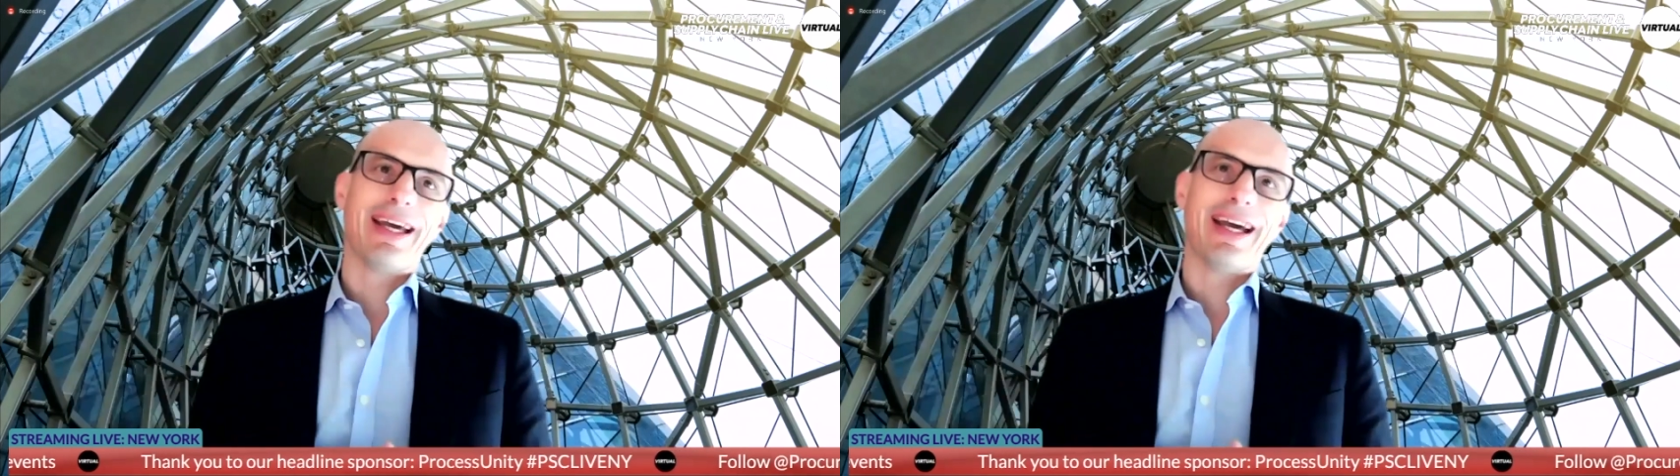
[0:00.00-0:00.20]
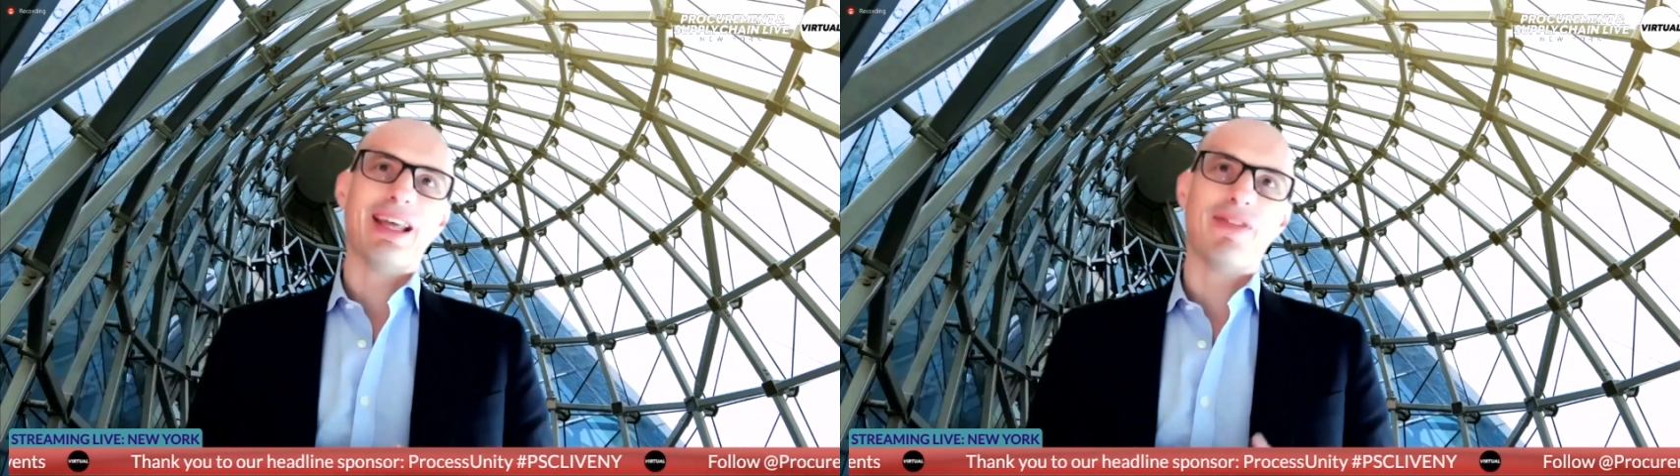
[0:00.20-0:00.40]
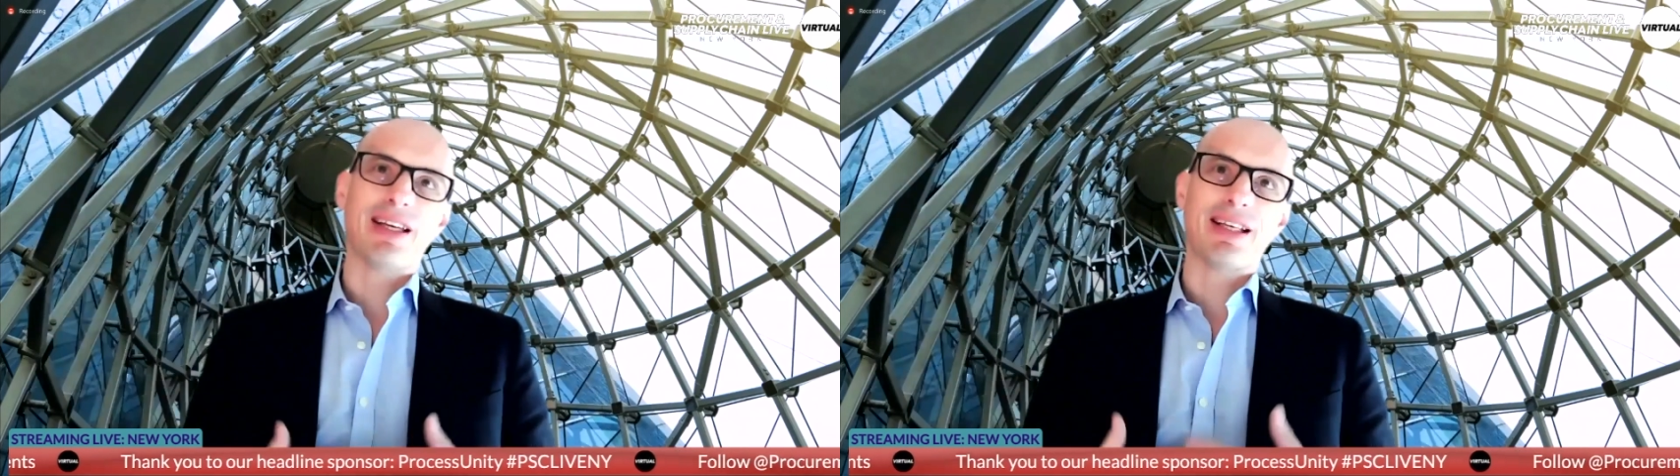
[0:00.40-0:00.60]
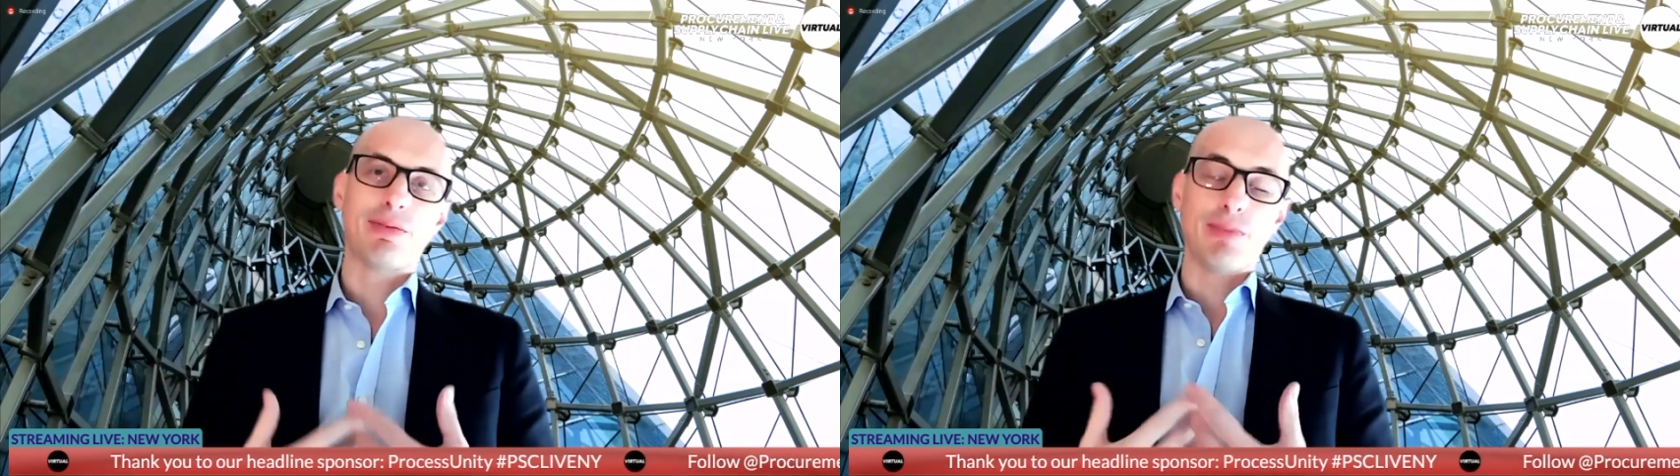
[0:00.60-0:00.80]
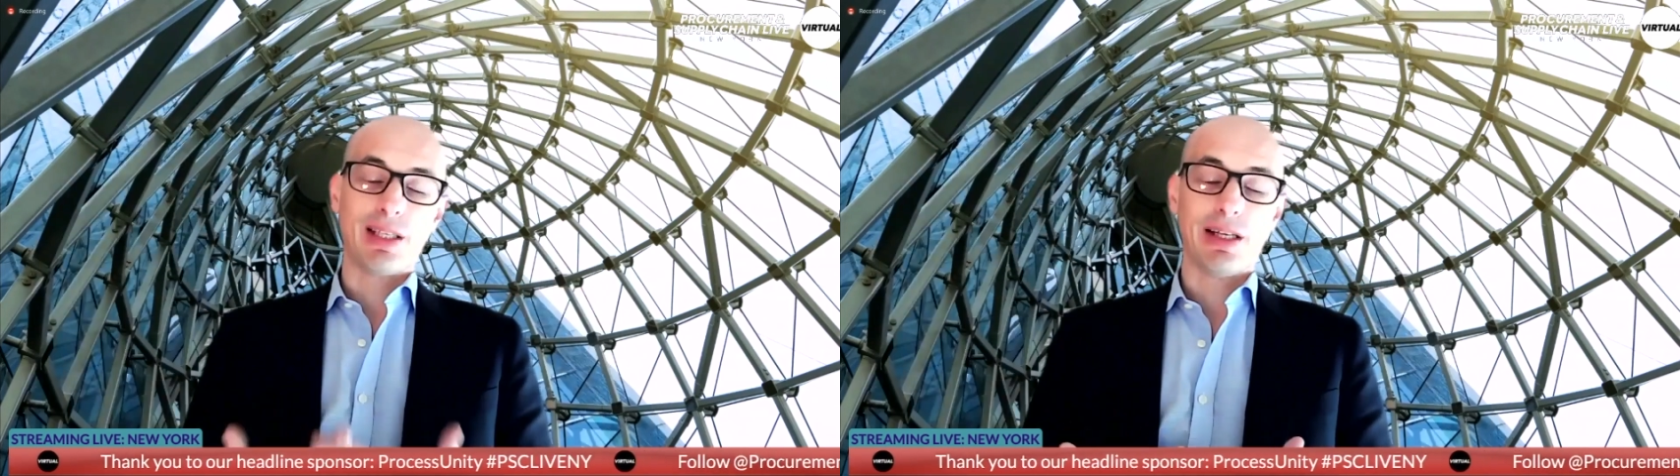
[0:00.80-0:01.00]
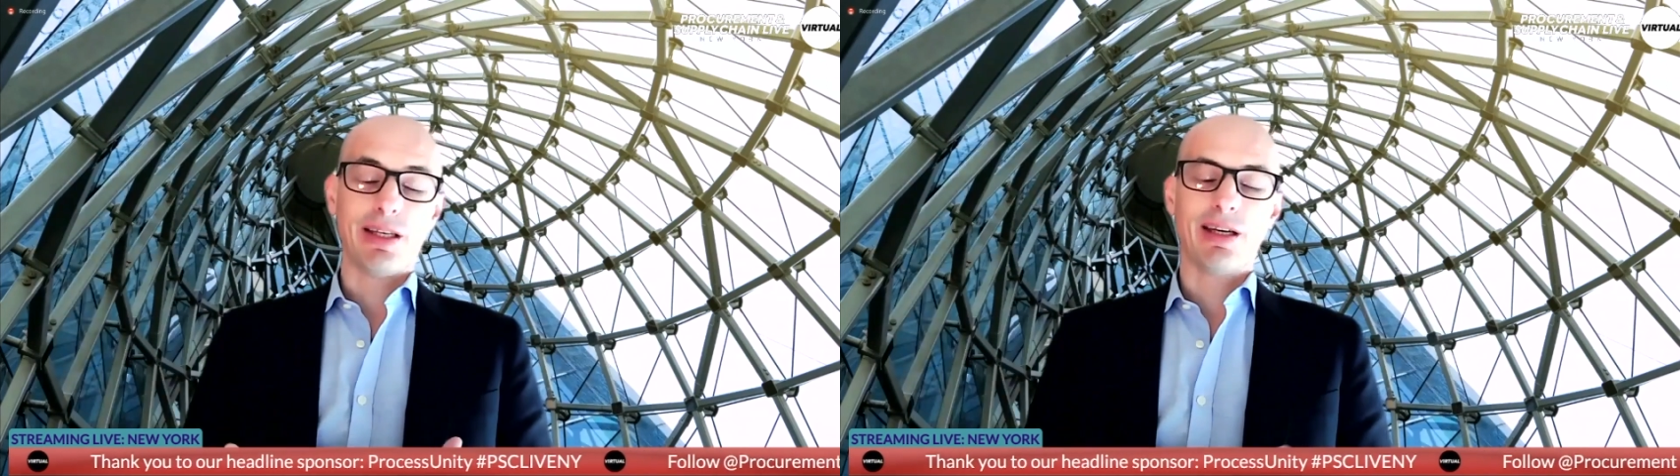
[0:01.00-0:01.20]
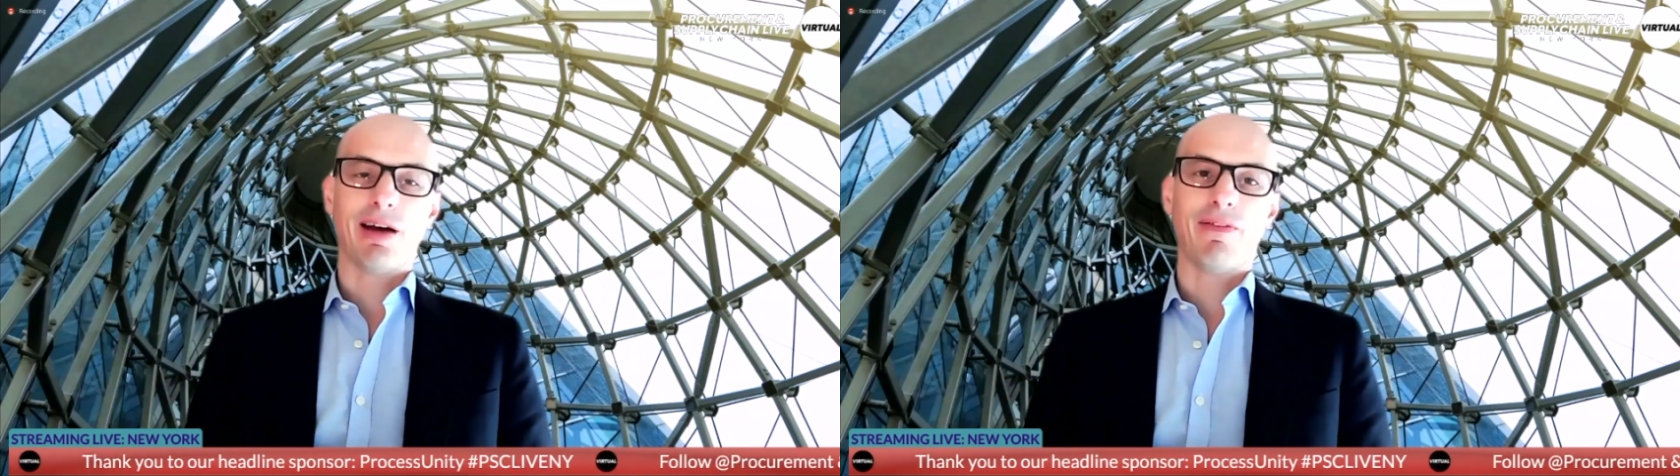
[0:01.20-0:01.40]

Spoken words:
And I think it's misleading.